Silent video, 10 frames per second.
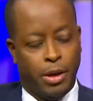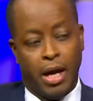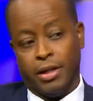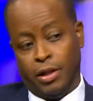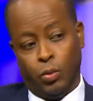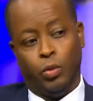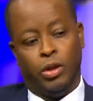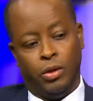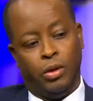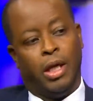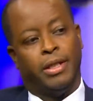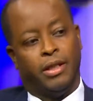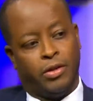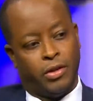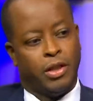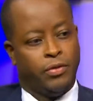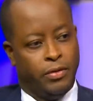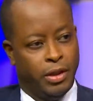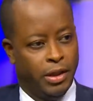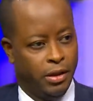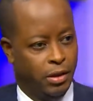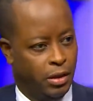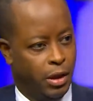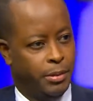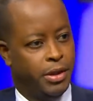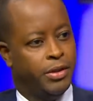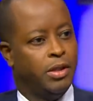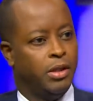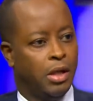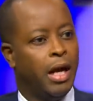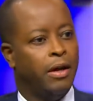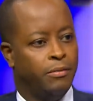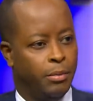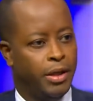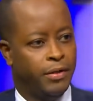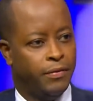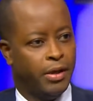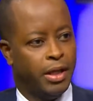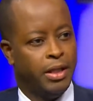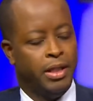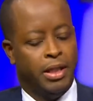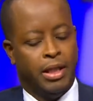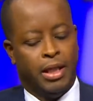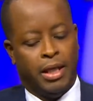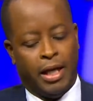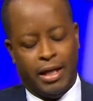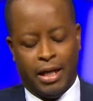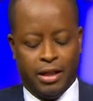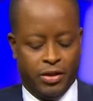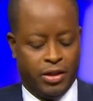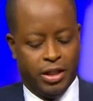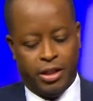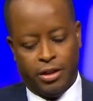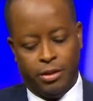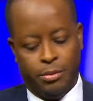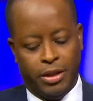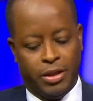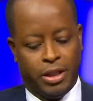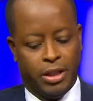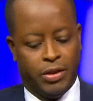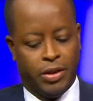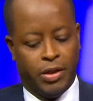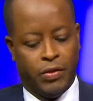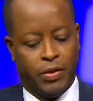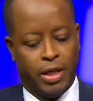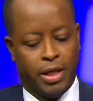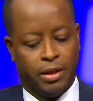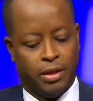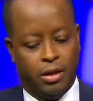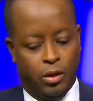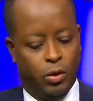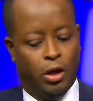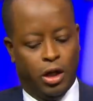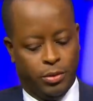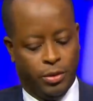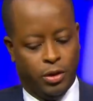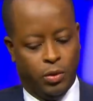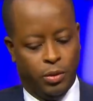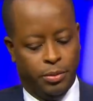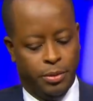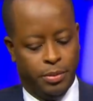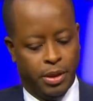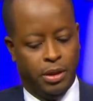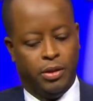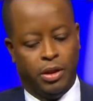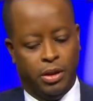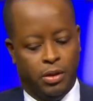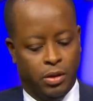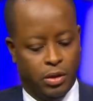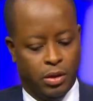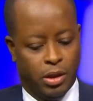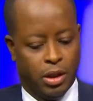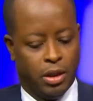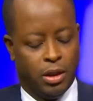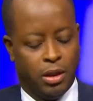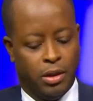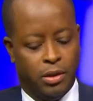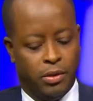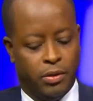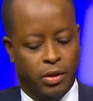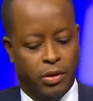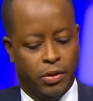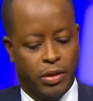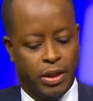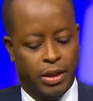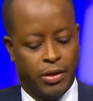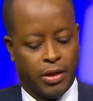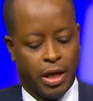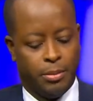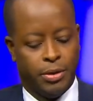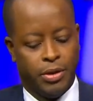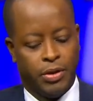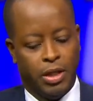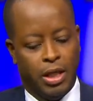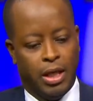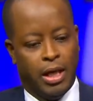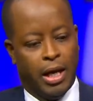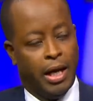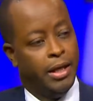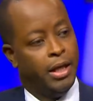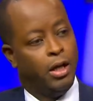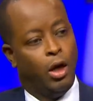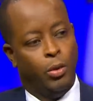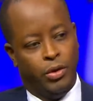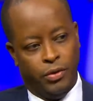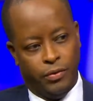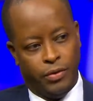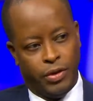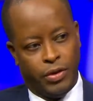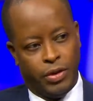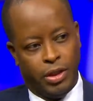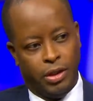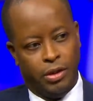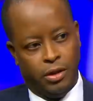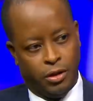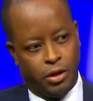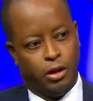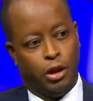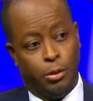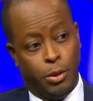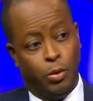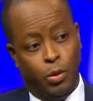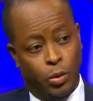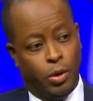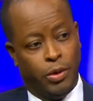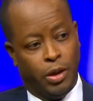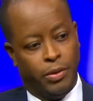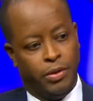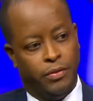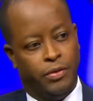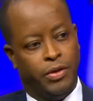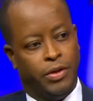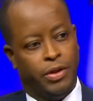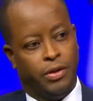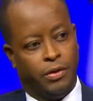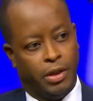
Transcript: passed that we, I think, successfully lobbied to have modified. And that legislation basically says that, you know, the hospital will be built in, on the St. T's campus, and that Howard University, the District of Columbia, will work with Howard University